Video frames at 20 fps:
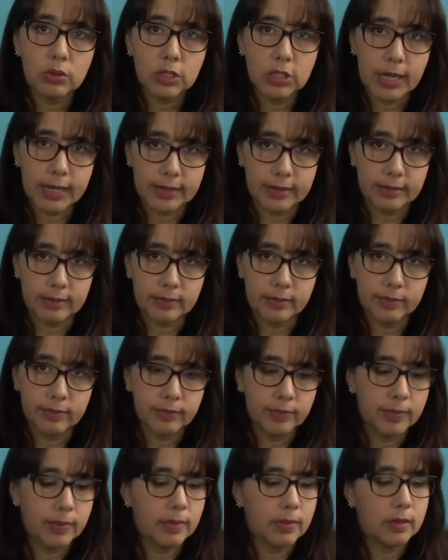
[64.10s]
jacket.
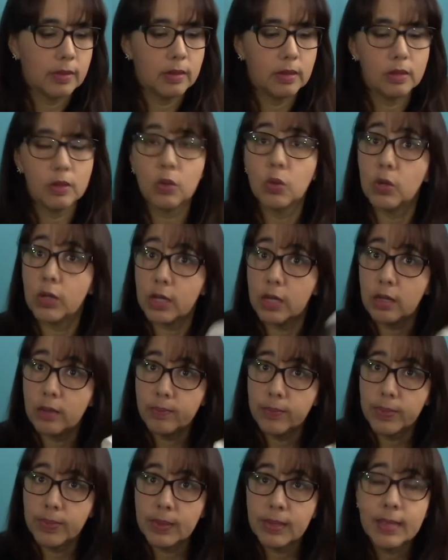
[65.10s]

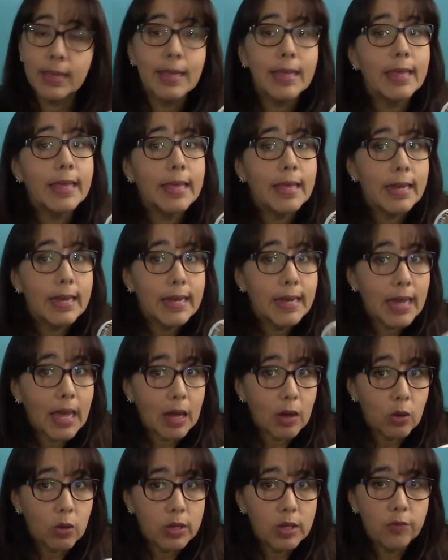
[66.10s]
Okay,
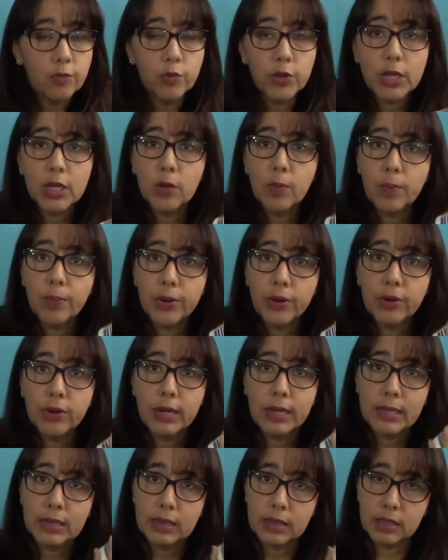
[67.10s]
now if we
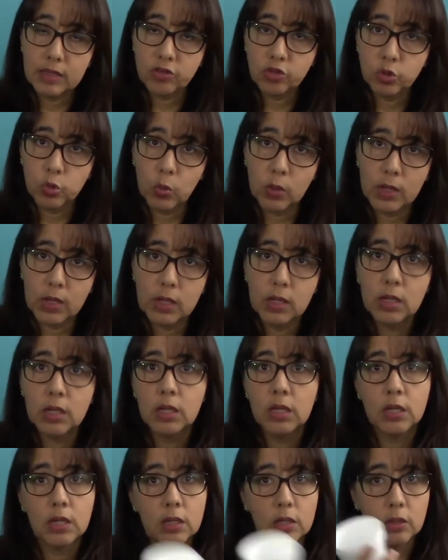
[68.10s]
compare this one
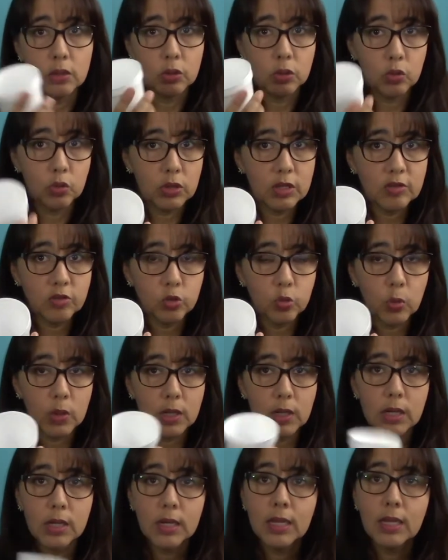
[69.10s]
to this
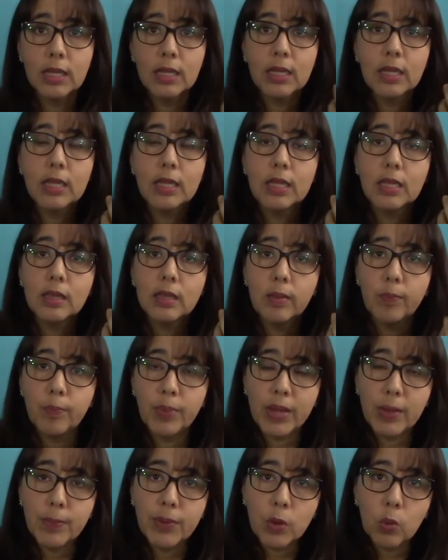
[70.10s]
one, the
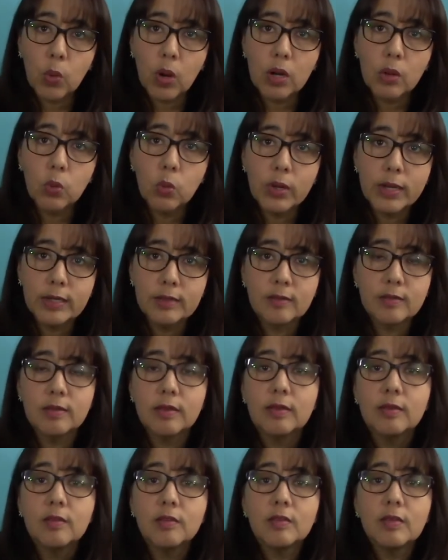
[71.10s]
paper one weighs
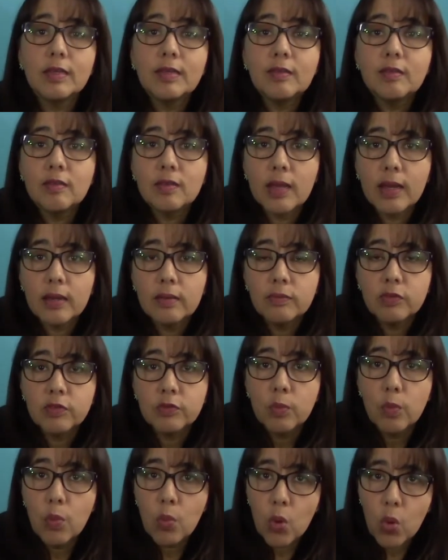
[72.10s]
6
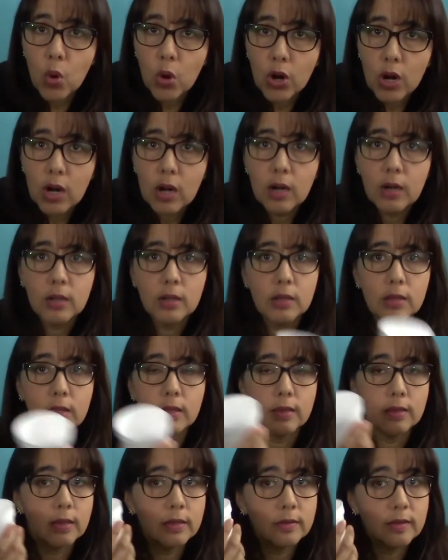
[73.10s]
times more
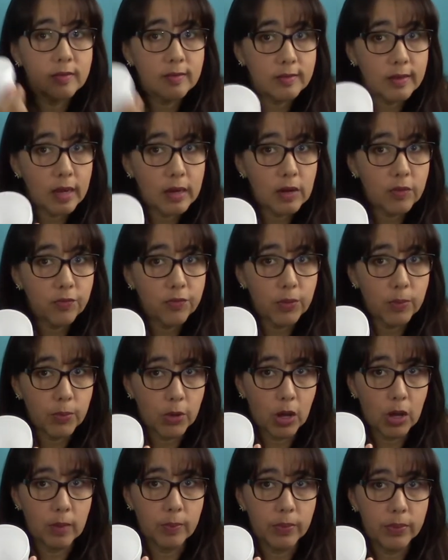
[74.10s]
than the styrofoam
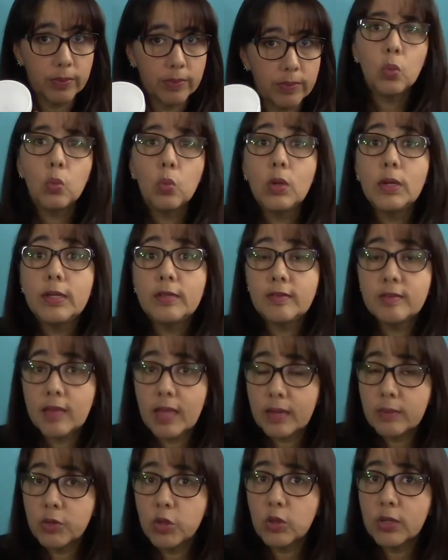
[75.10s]
cup. When it's
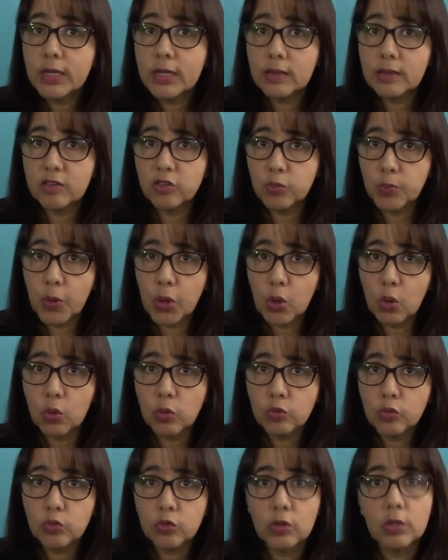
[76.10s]
time to get
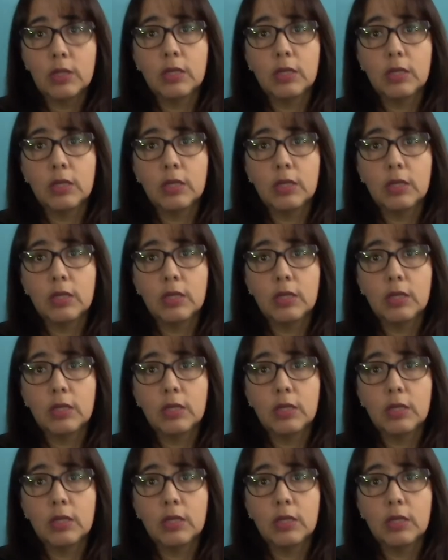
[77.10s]
disposed,